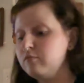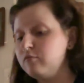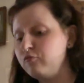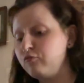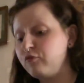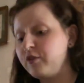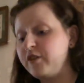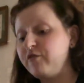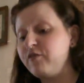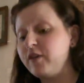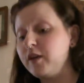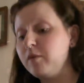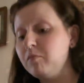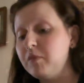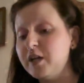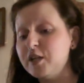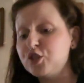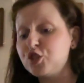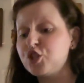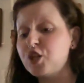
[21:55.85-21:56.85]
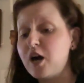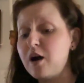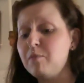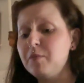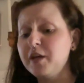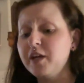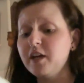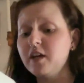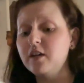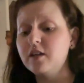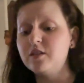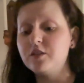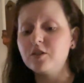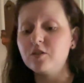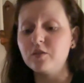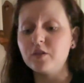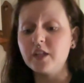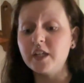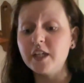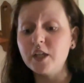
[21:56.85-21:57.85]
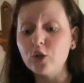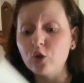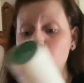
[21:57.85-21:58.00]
revamp my shop again, delete